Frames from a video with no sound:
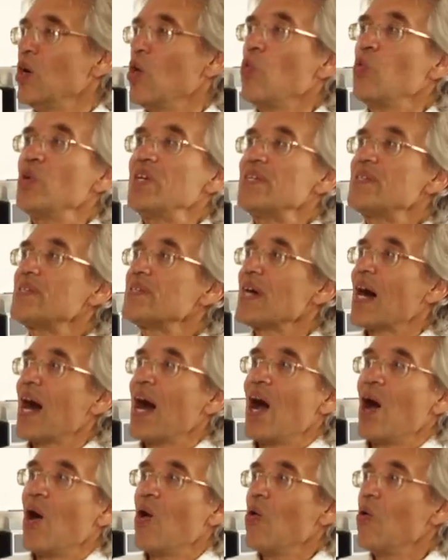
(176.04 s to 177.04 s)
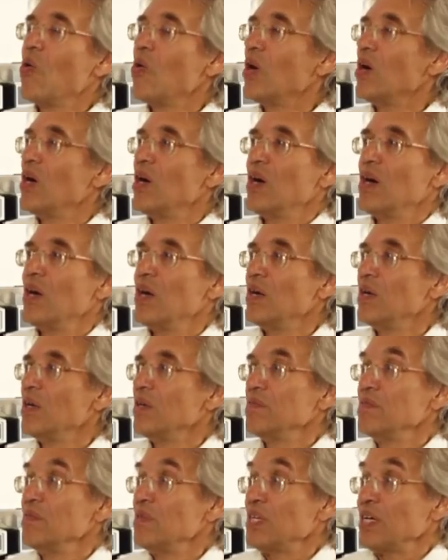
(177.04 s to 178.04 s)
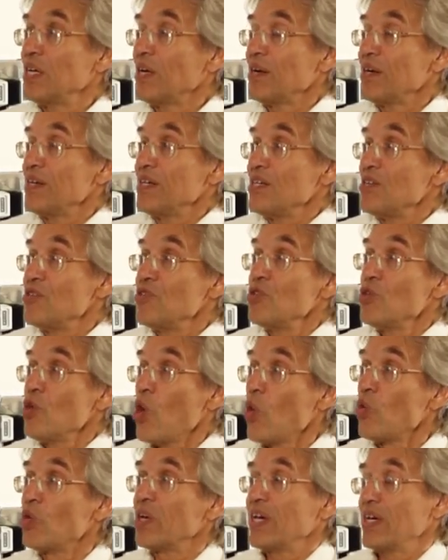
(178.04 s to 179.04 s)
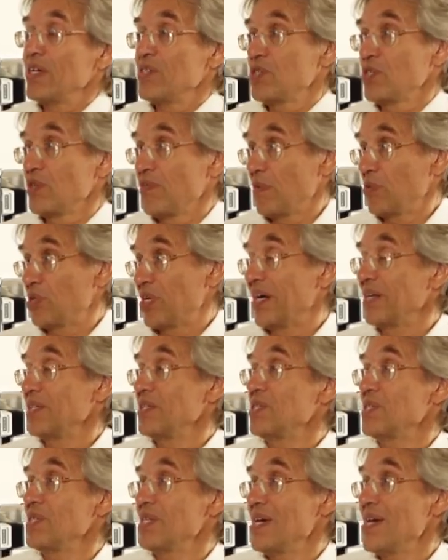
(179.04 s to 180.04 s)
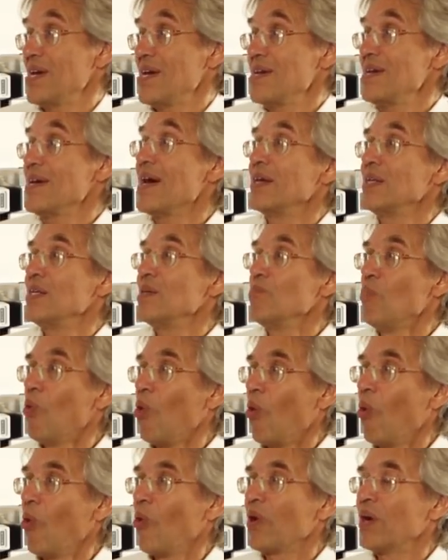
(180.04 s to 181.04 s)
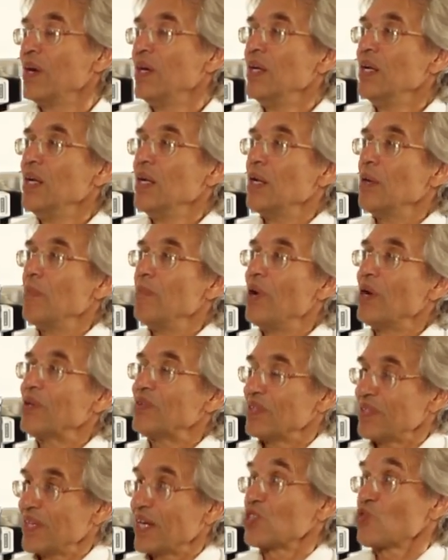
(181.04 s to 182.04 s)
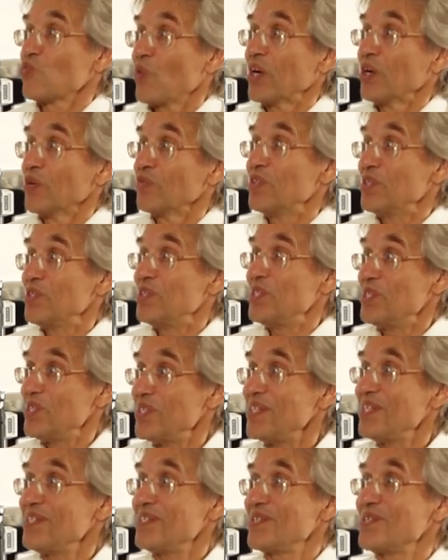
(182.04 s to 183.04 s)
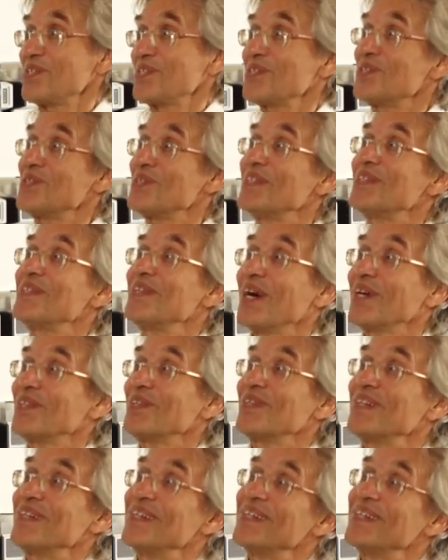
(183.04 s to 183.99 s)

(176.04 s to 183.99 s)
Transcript: we saw nearly no cases of hepatitis A anymore. But that's one of the diseases that